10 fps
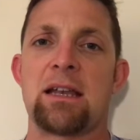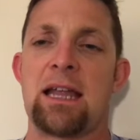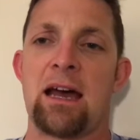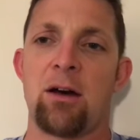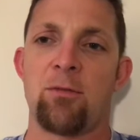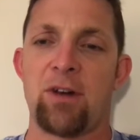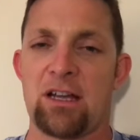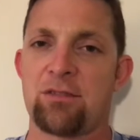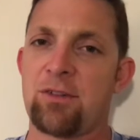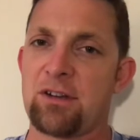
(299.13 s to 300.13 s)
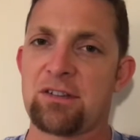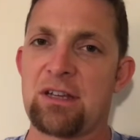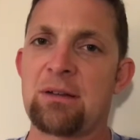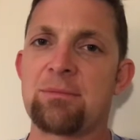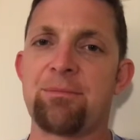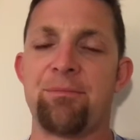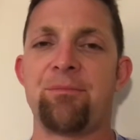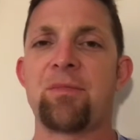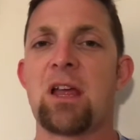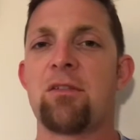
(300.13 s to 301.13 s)
Now, vice versa,
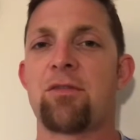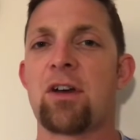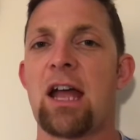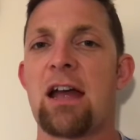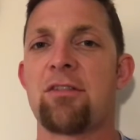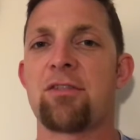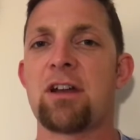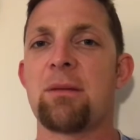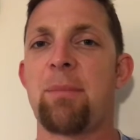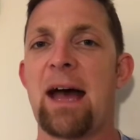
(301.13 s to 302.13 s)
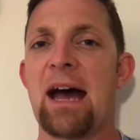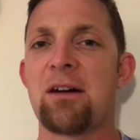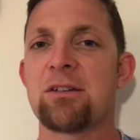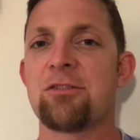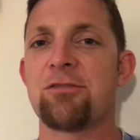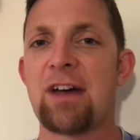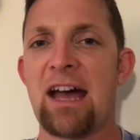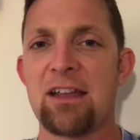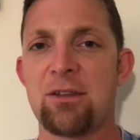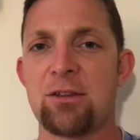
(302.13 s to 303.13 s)
for every pound of
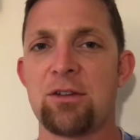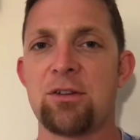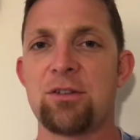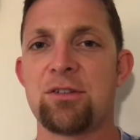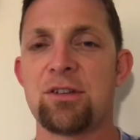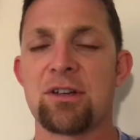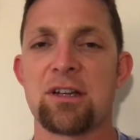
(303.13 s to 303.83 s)
fat you lose, you're